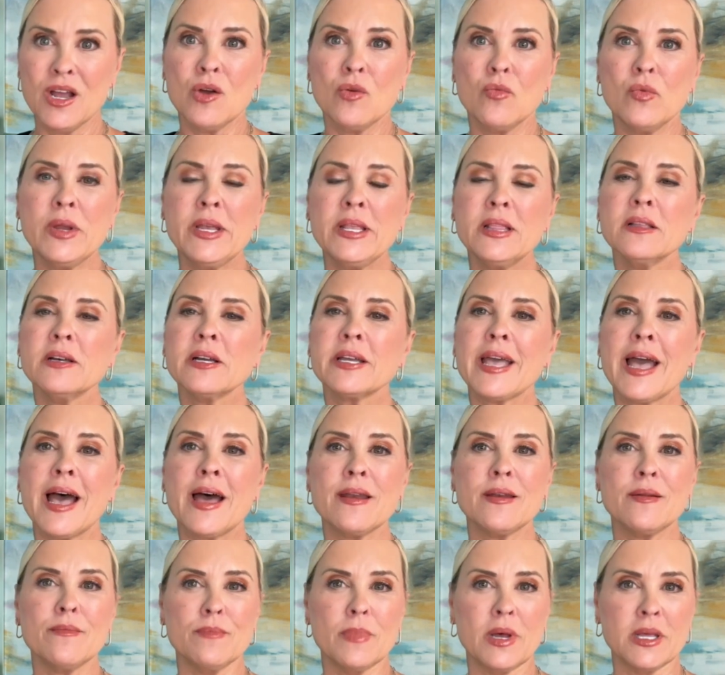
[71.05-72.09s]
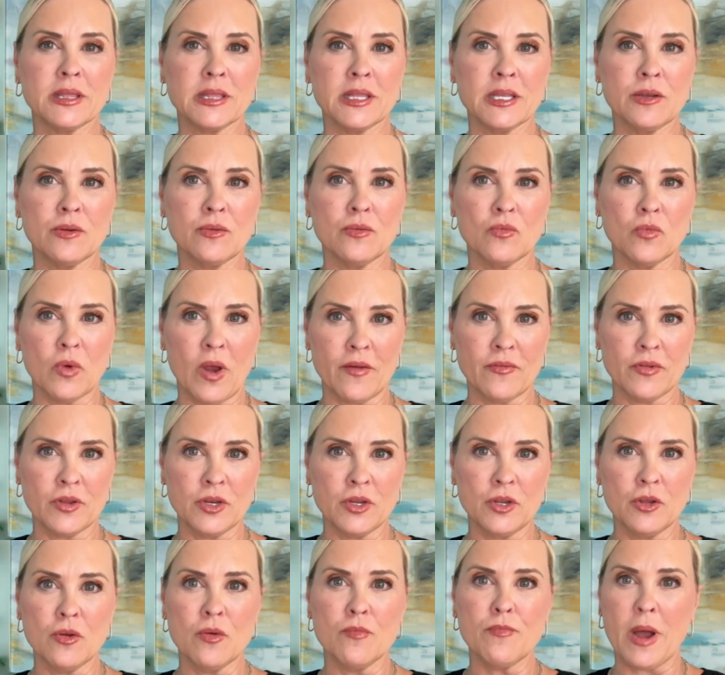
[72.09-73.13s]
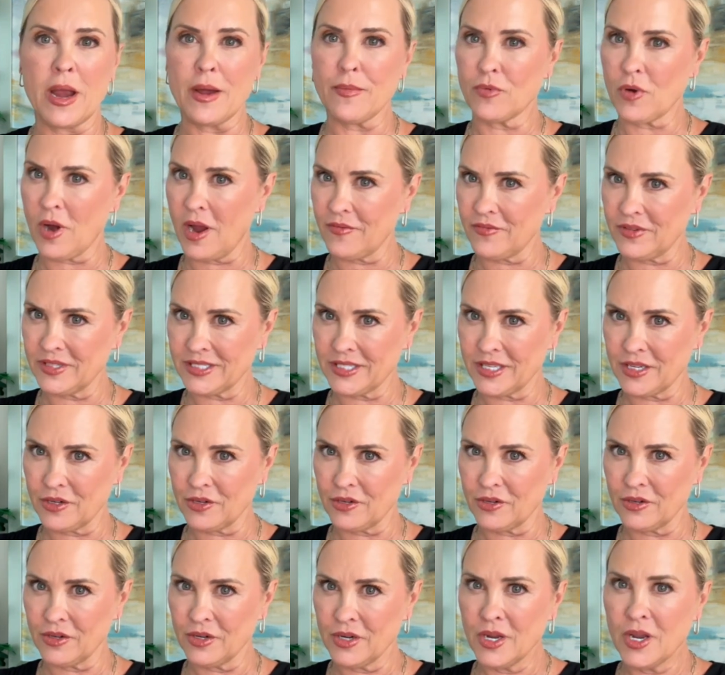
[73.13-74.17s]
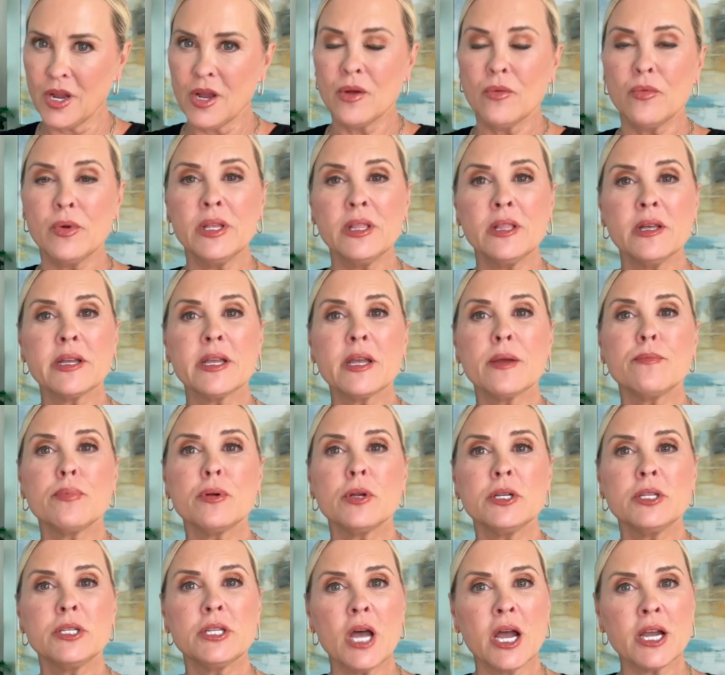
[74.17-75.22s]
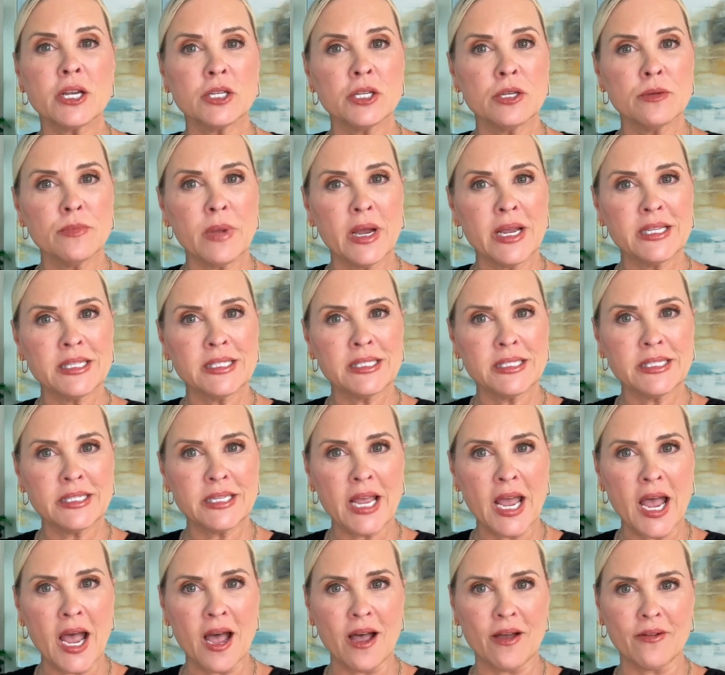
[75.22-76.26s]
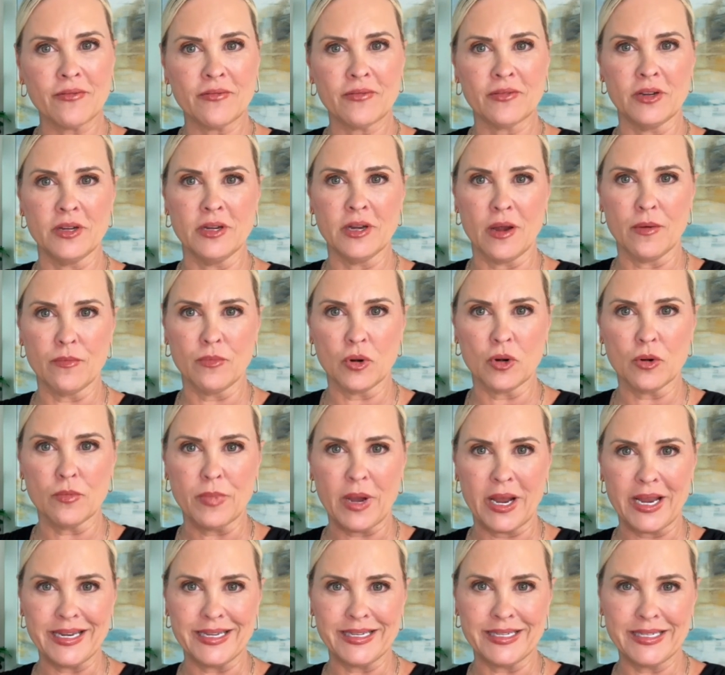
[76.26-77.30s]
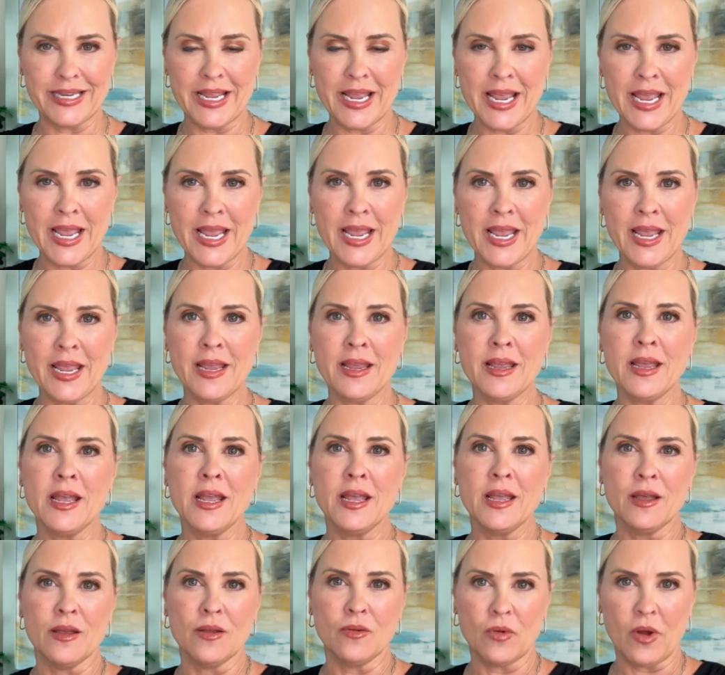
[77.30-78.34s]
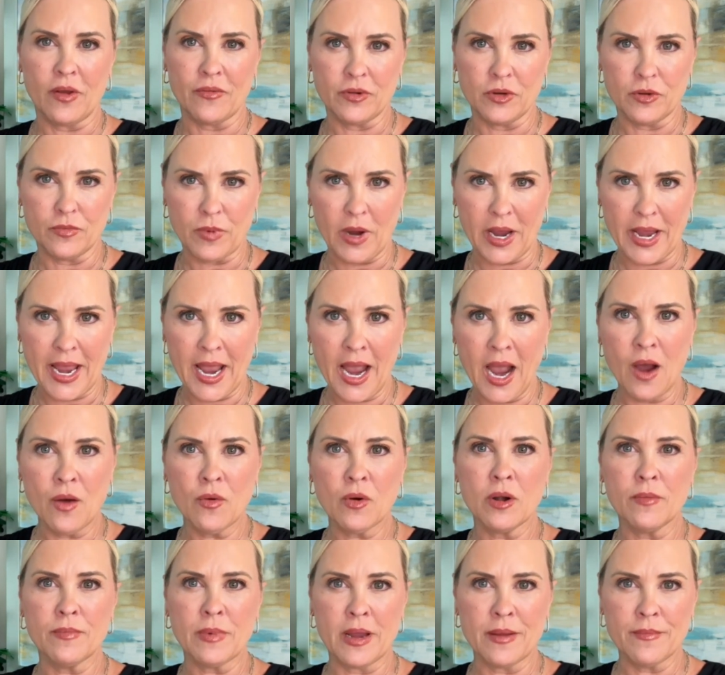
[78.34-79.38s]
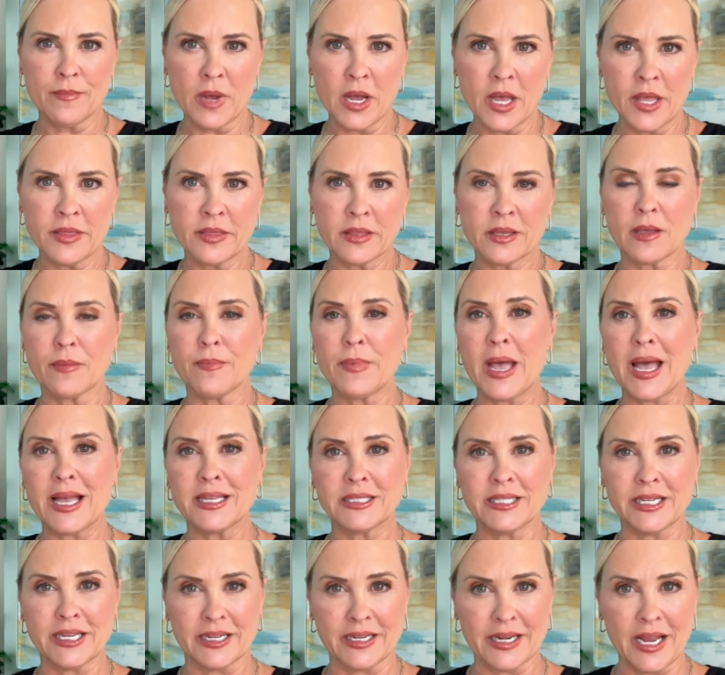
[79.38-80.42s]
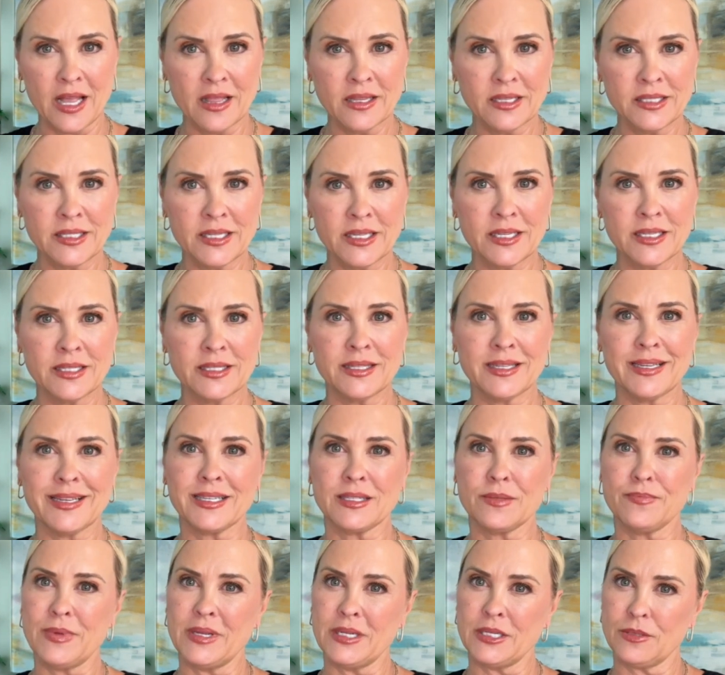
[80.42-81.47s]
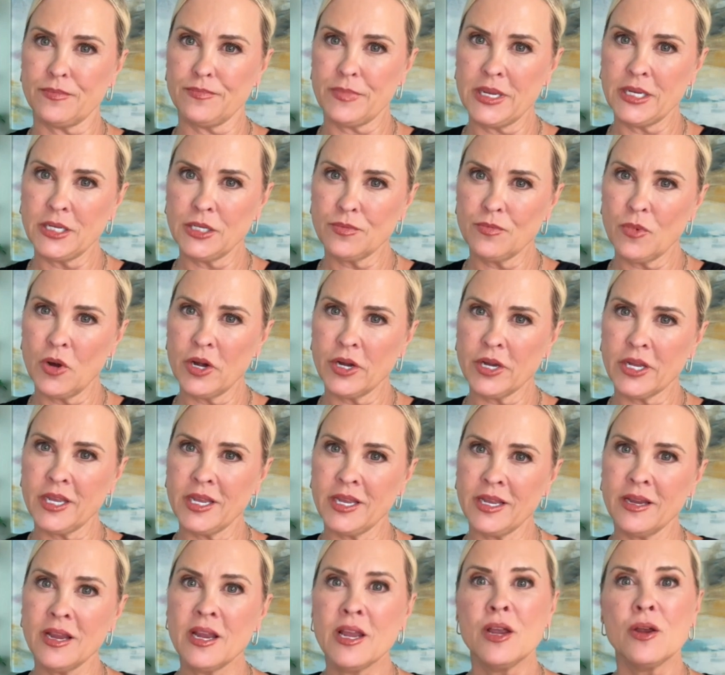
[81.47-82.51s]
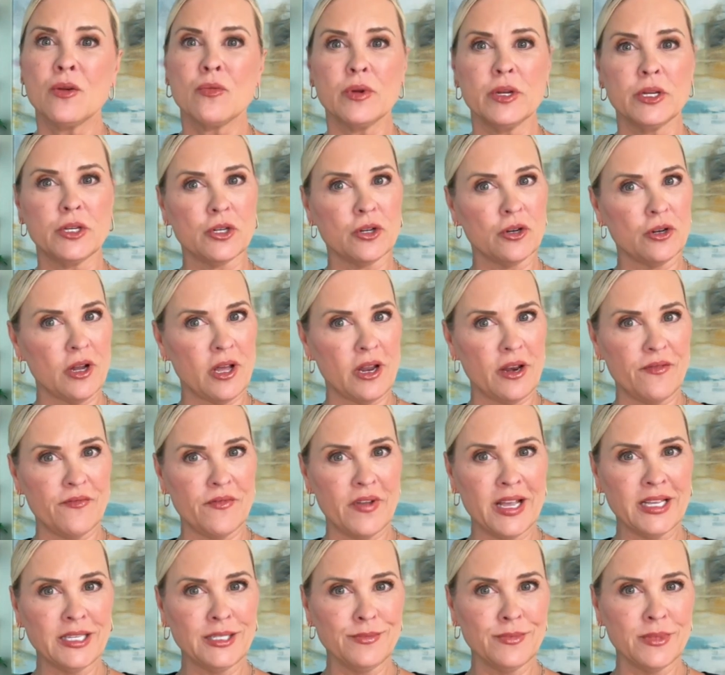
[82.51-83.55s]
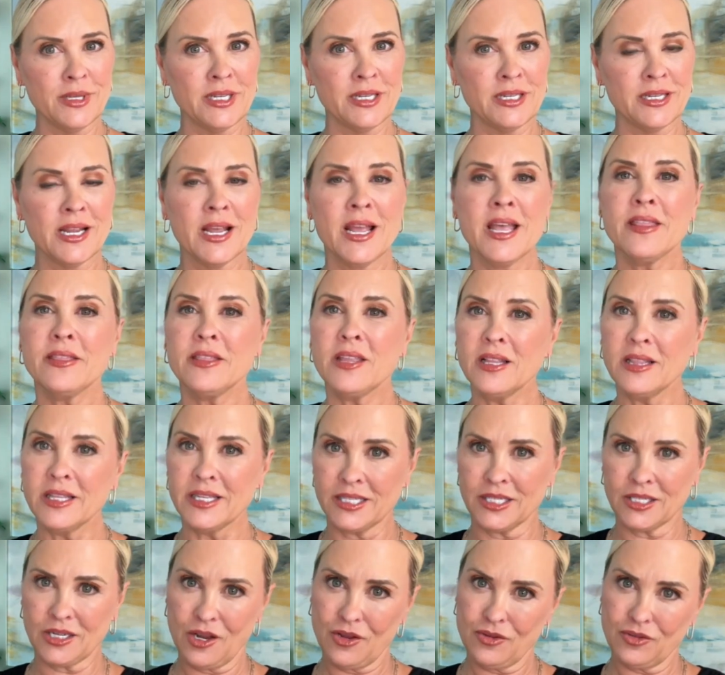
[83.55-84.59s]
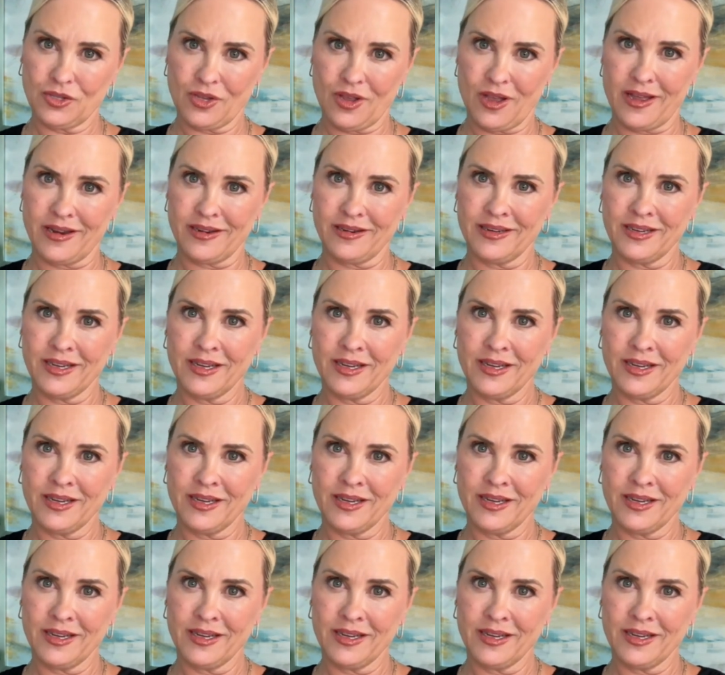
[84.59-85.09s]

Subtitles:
We look at monthly revenue by profit center. We look at production by staff, number by day, revenue by hour, by month, capacity analysis, expense benchmarking, return on investment, the list goes on.